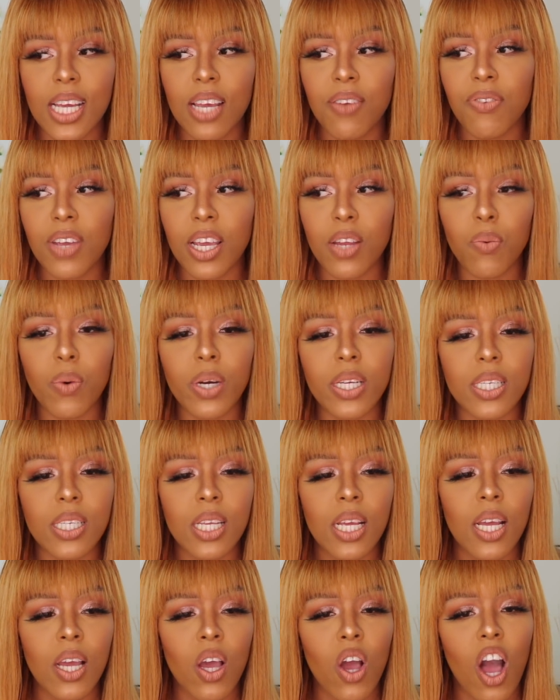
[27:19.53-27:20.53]
If it was
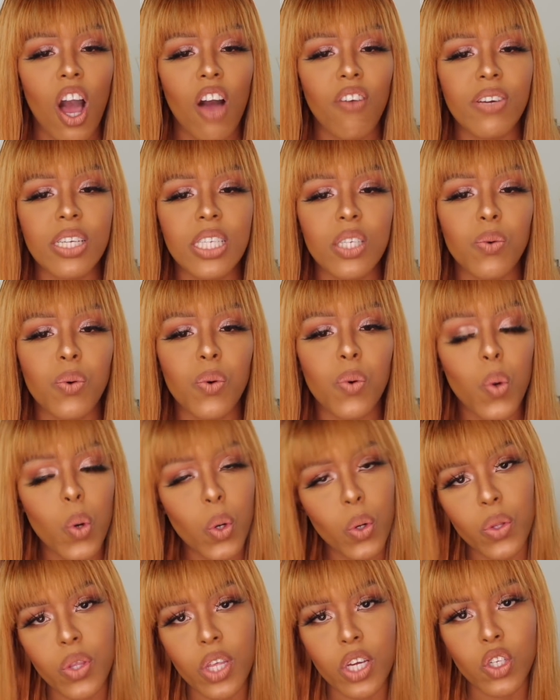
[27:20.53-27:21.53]
obviously
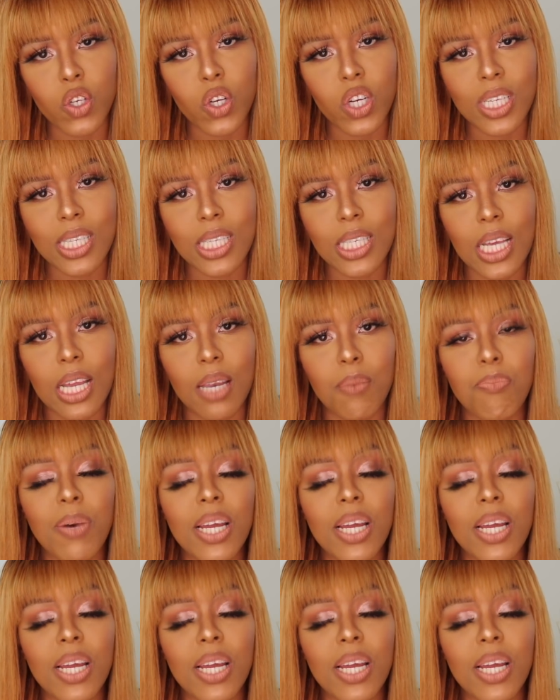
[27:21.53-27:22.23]
recorded without your consent.